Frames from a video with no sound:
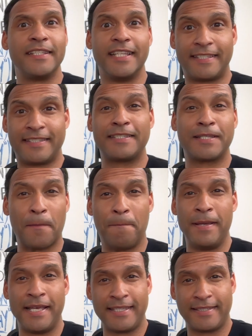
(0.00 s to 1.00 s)
This is a
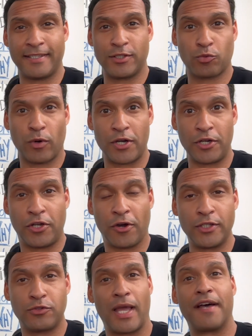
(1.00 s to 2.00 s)
business where you're
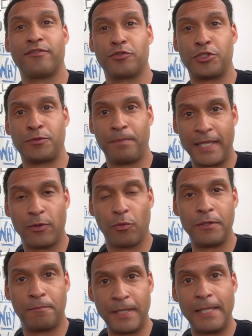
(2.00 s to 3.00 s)
going to have to speak
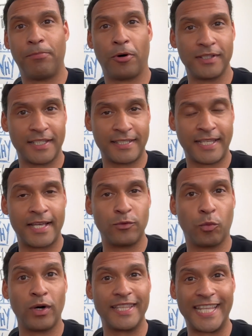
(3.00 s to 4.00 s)
with people, understand
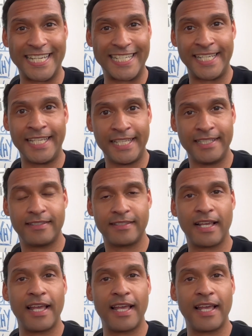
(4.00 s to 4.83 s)
what they need,